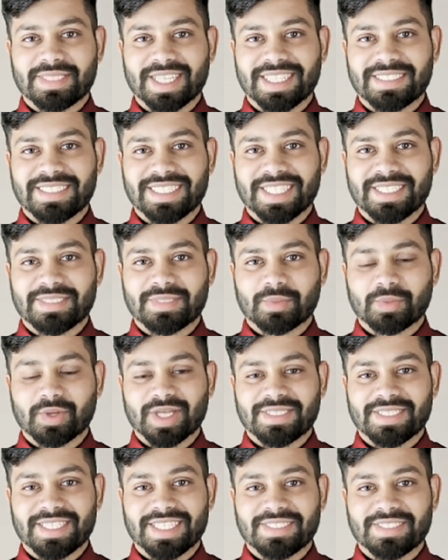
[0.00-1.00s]

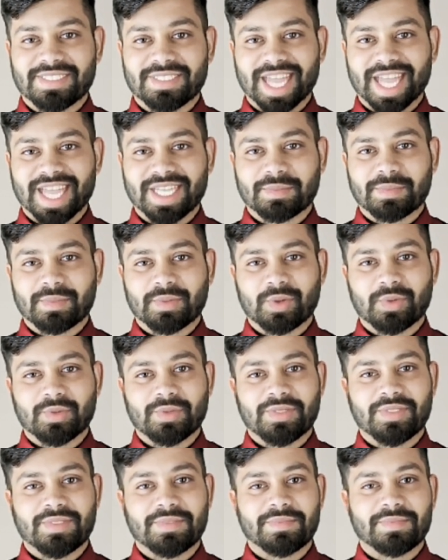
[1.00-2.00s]
1920s cat
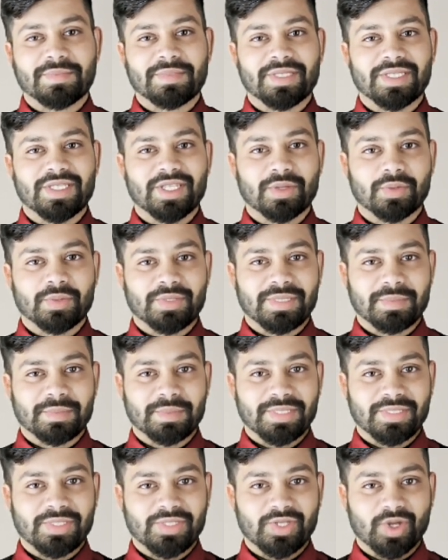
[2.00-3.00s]
brooch,
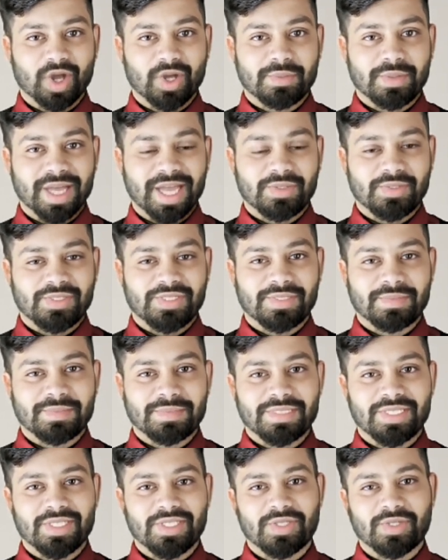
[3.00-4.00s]
reusable straw pouch,
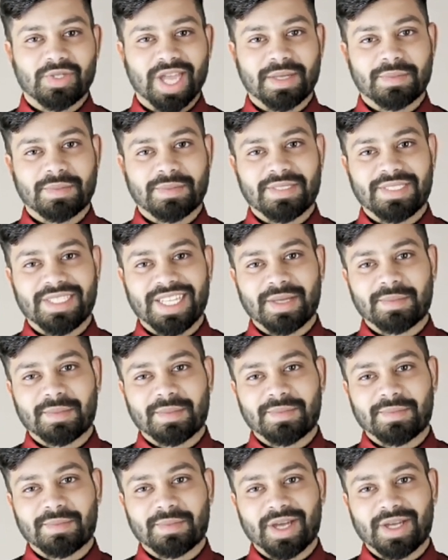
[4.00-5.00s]
striped
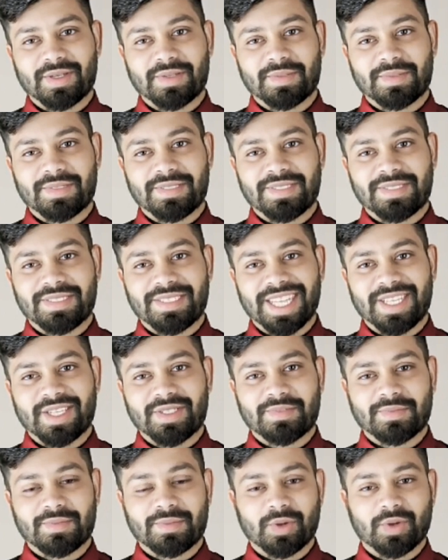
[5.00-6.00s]
ceramic mug, set
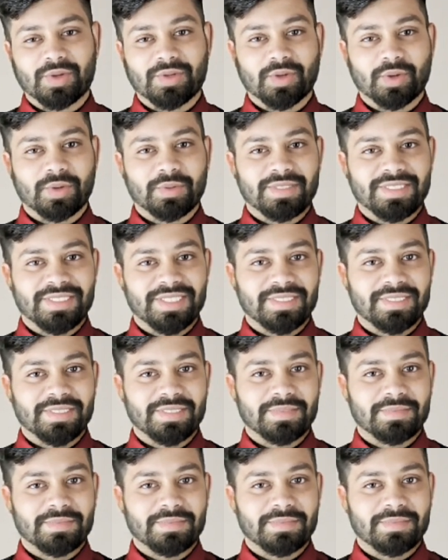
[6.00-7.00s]
of 4
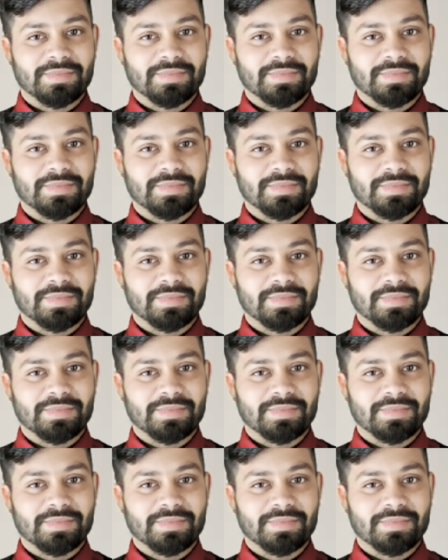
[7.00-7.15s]
coasters.